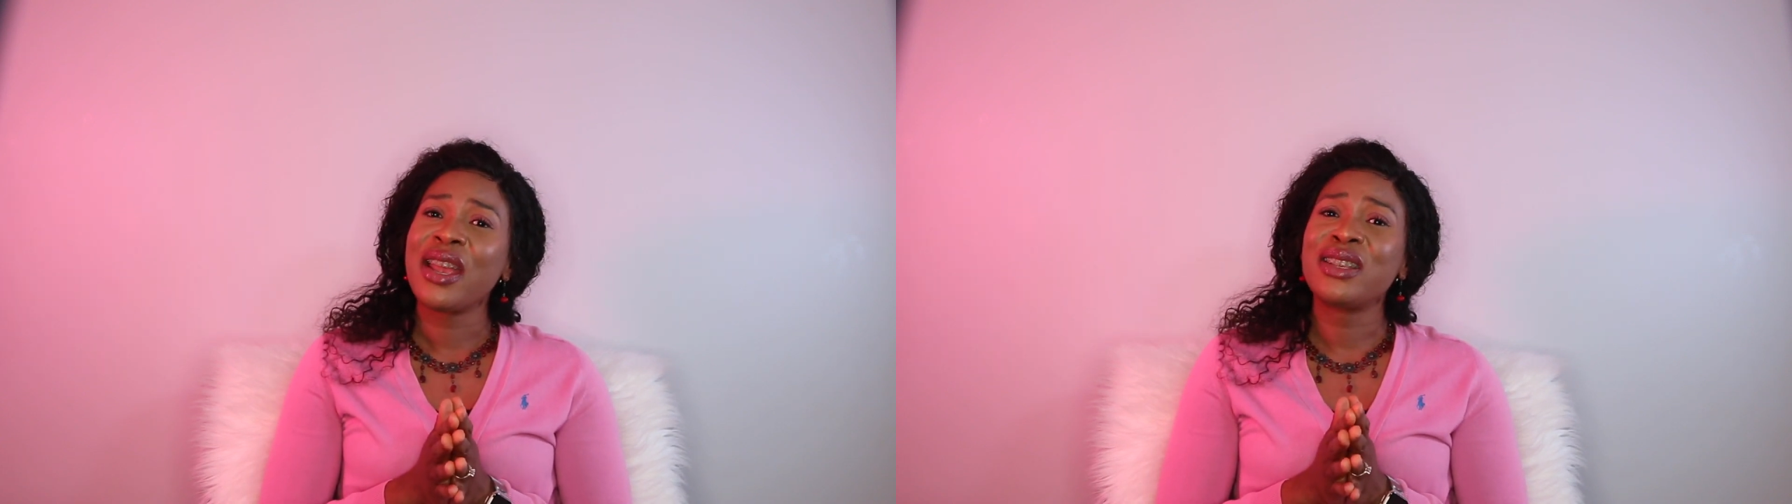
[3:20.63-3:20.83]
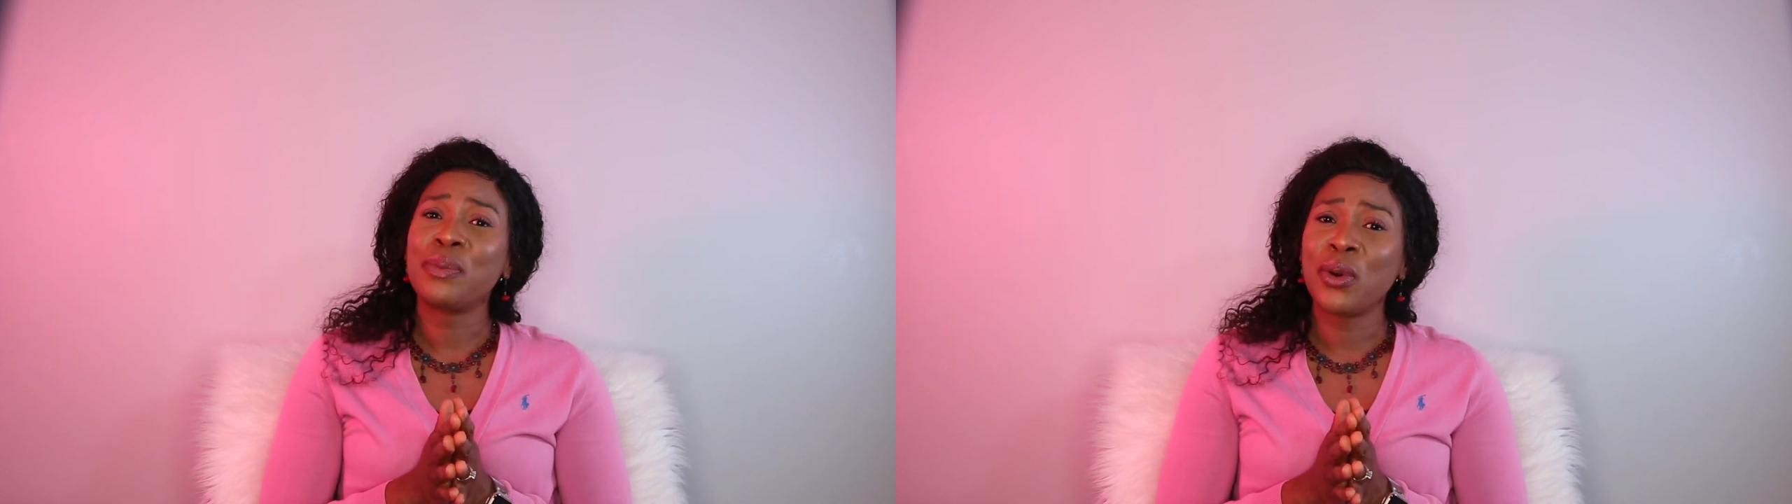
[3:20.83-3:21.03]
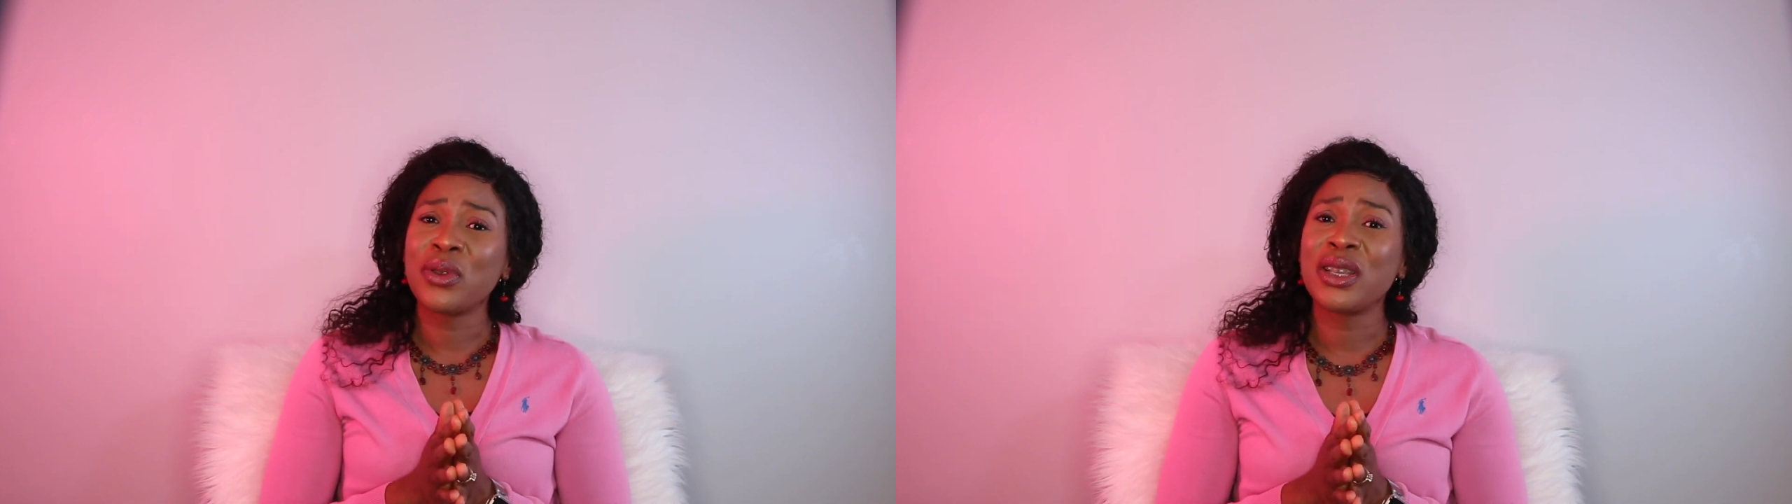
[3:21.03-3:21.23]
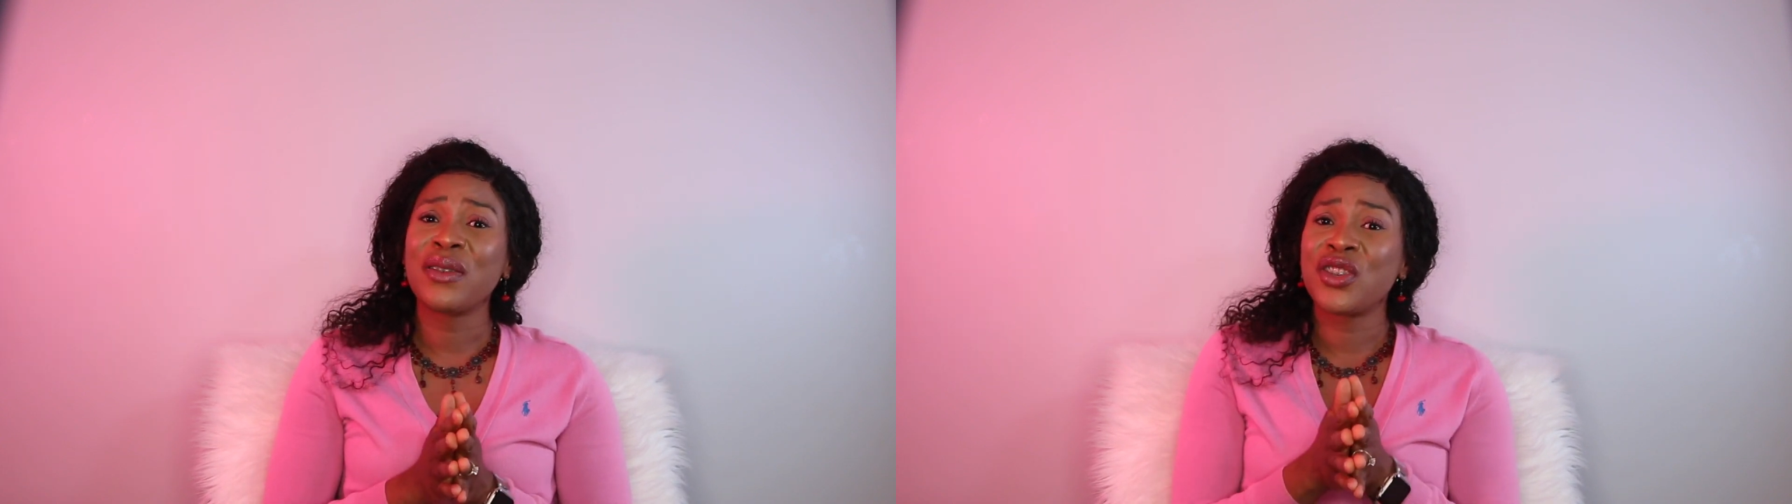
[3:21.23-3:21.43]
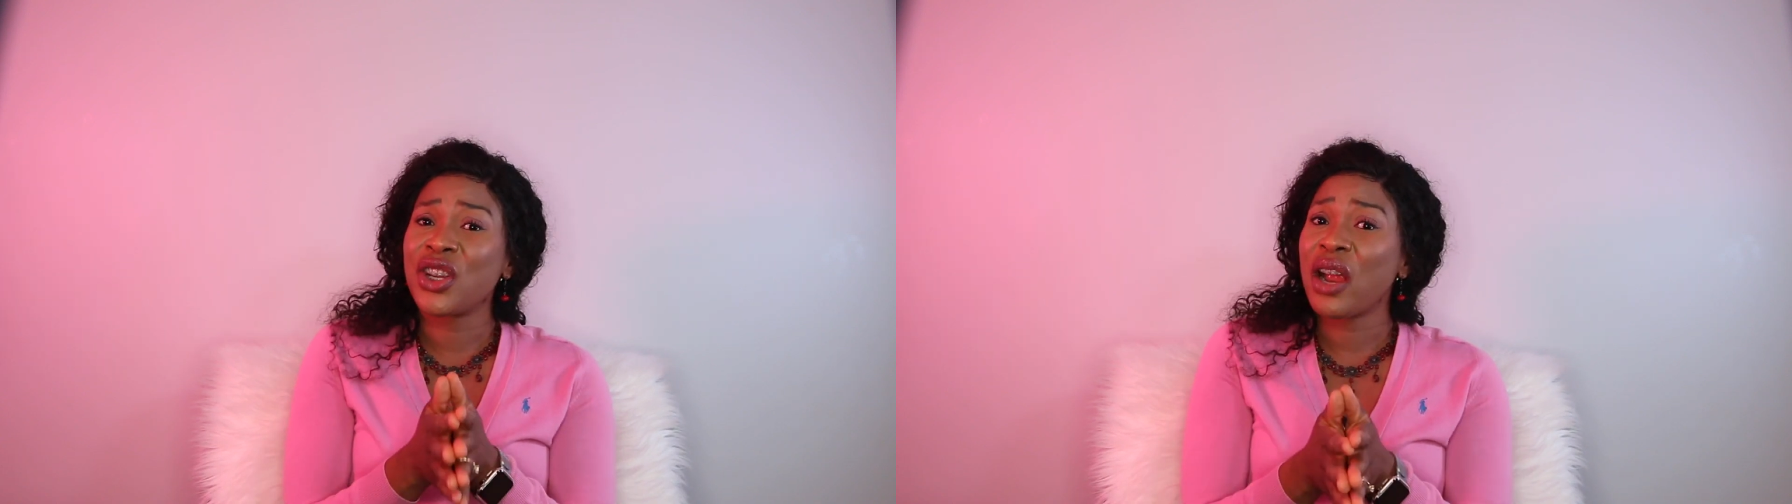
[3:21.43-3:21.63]
is a process
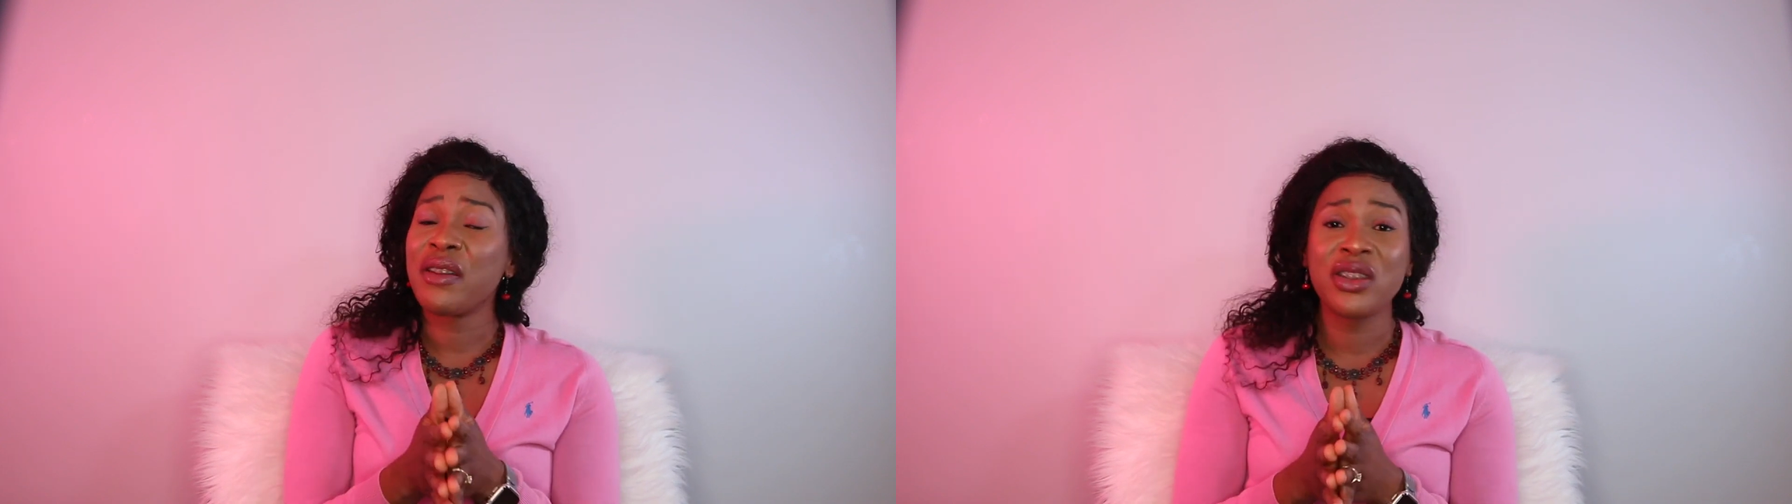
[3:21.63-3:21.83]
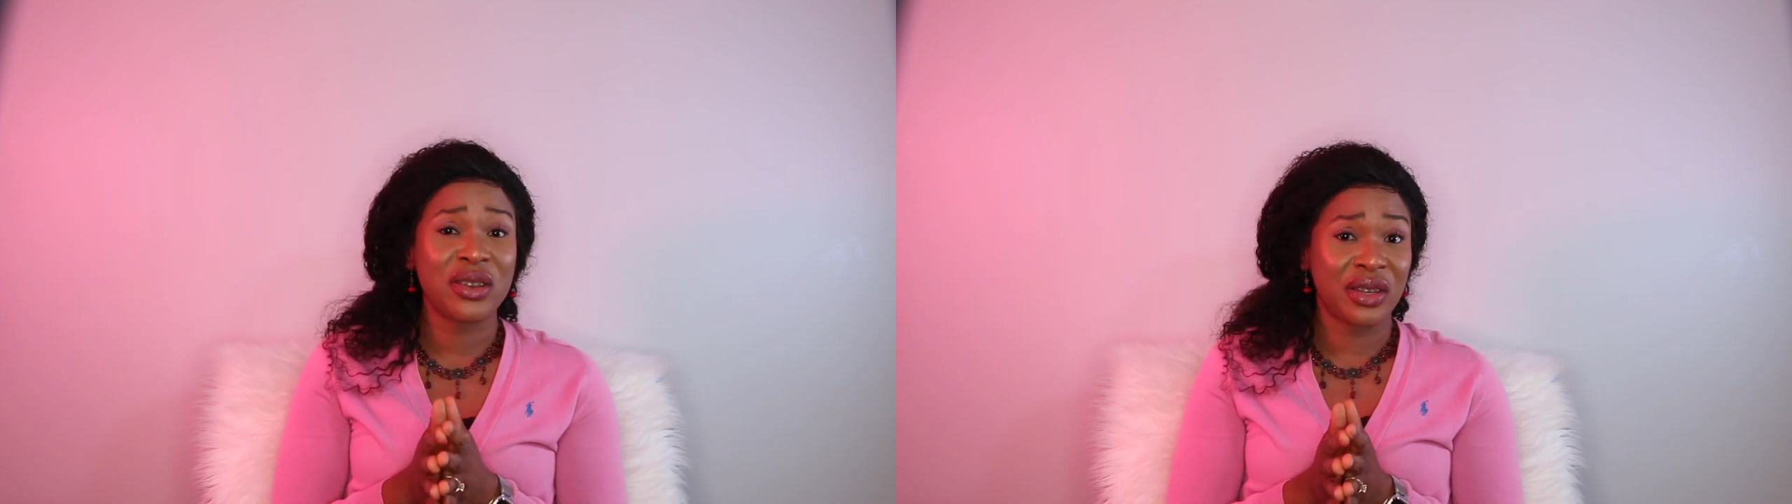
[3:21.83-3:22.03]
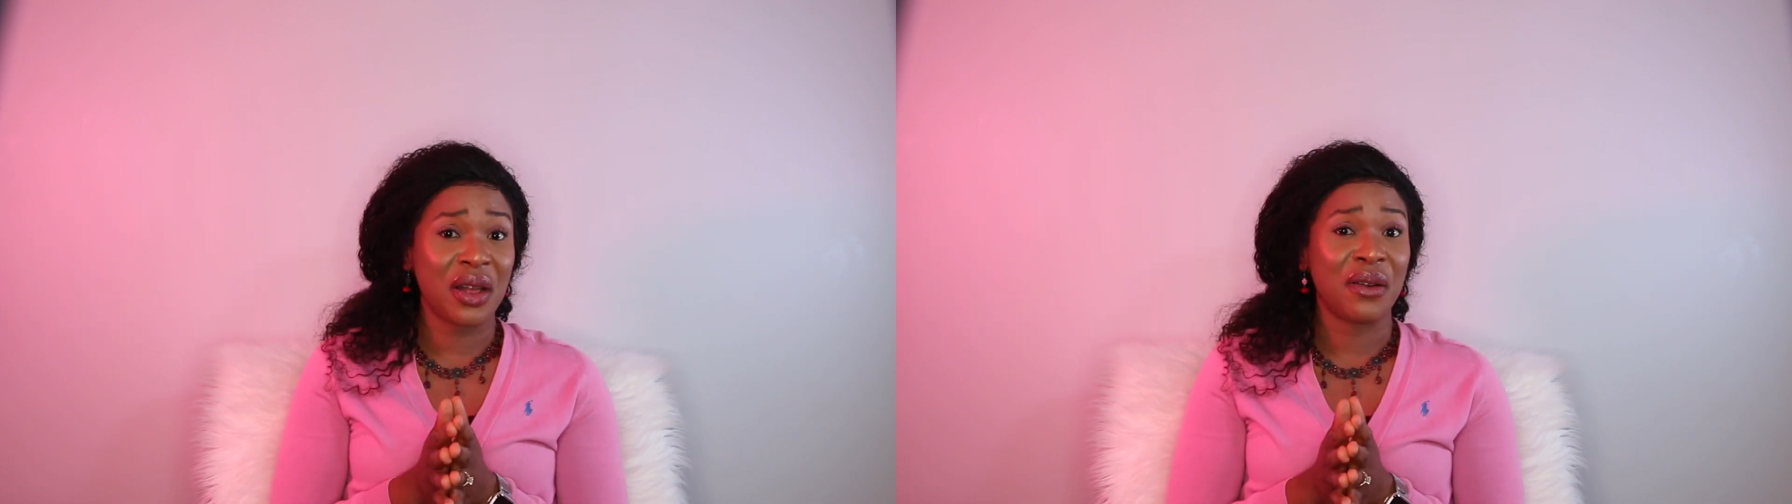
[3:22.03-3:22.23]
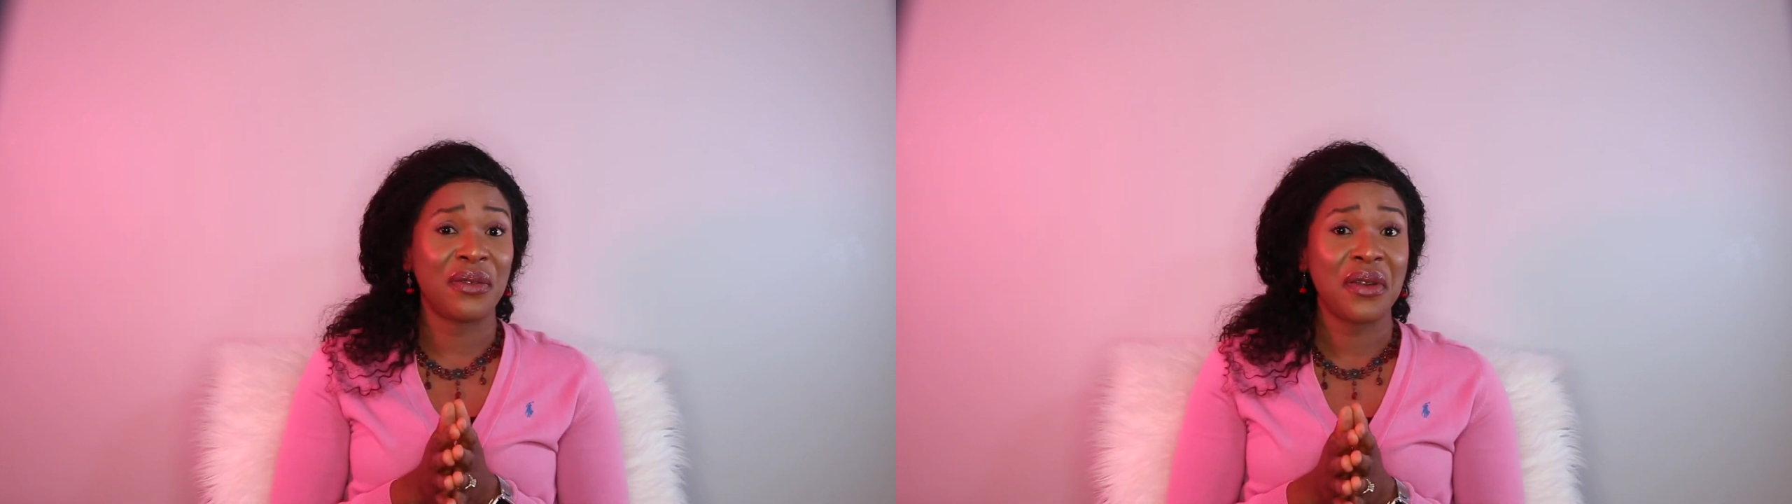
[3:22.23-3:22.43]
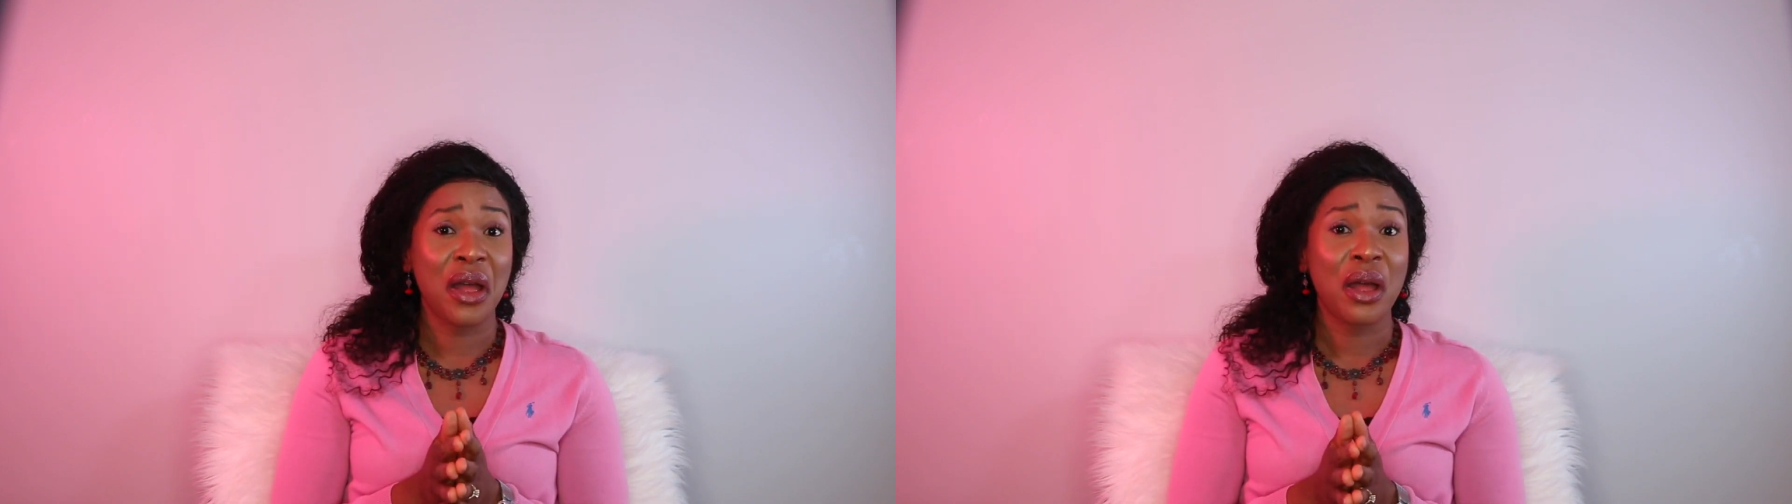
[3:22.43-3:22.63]
of sharing yourself,